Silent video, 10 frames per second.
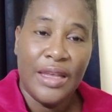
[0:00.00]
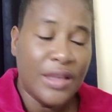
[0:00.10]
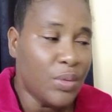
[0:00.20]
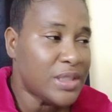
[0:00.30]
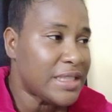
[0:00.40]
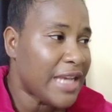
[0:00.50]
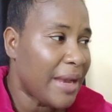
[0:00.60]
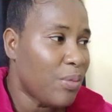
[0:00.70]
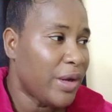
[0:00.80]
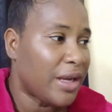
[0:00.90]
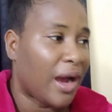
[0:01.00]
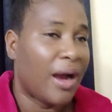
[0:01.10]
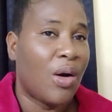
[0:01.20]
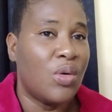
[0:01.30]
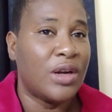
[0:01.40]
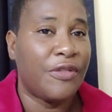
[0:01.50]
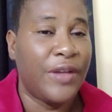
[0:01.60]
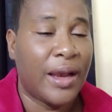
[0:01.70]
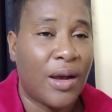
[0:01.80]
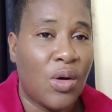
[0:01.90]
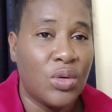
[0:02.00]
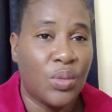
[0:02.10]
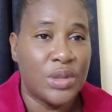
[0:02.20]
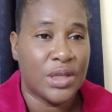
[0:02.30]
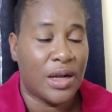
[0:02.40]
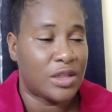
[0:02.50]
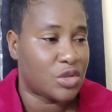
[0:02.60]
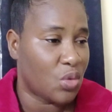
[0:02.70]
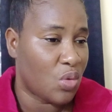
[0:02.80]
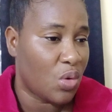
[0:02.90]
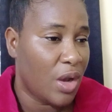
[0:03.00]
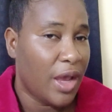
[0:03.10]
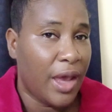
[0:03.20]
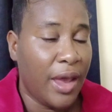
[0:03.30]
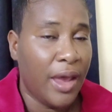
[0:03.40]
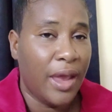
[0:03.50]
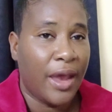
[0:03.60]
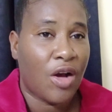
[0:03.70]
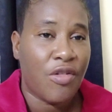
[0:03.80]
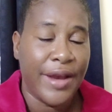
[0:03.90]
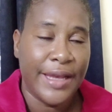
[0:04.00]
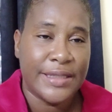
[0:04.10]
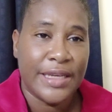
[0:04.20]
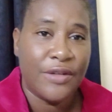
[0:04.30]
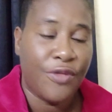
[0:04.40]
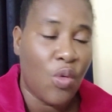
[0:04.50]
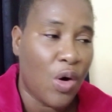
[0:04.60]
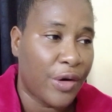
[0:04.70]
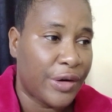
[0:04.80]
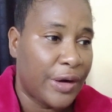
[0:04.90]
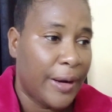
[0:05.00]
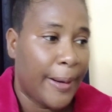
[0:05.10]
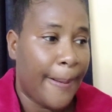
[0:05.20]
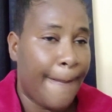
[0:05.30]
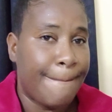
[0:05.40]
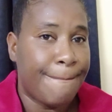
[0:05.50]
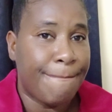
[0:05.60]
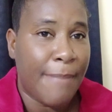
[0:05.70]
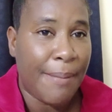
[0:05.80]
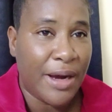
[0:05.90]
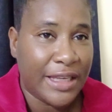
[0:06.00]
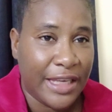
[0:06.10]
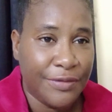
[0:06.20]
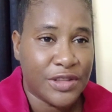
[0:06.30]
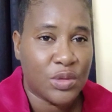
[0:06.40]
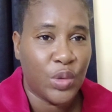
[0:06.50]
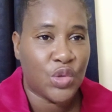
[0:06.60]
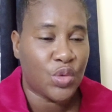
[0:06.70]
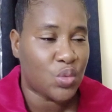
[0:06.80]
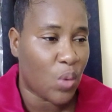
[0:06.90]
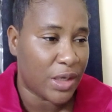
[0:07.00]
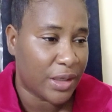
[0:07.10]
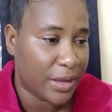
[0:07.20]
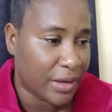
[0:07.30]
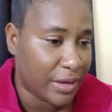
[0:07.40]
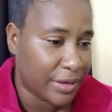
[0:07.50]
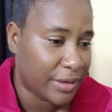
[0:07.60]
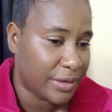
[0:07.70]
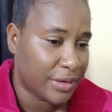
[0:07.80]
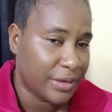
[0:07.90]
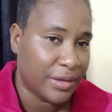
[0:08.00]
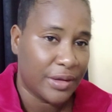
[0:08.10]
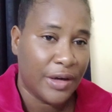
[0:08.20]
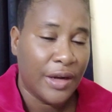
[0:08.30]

There was a time when a fake account was also created for Mama Gifts, which was one of the